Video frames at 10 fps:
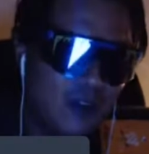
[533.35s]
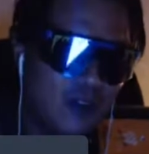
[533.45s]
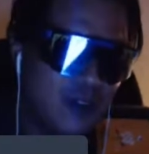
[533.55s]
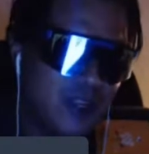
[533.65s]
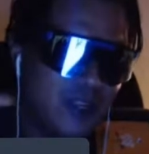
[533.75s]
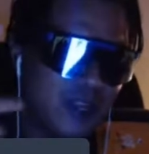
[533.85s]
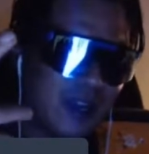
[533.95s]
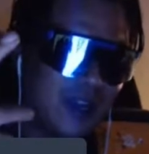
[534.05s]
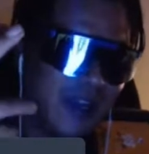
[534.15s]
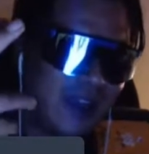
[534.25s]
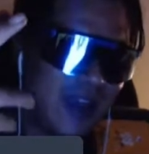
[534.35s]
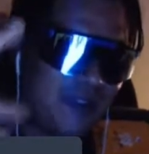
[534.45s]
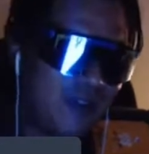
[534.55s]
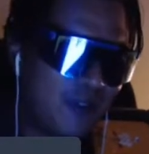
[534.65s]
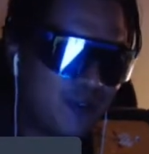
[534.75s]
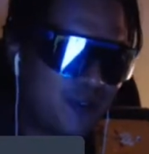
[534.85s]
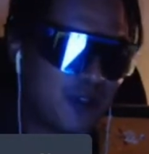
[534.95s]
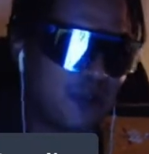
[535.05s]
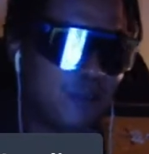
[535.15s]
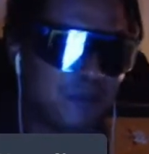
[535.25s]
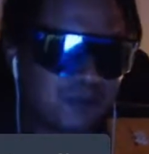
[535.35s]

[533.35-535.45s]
You think Gavin Newsom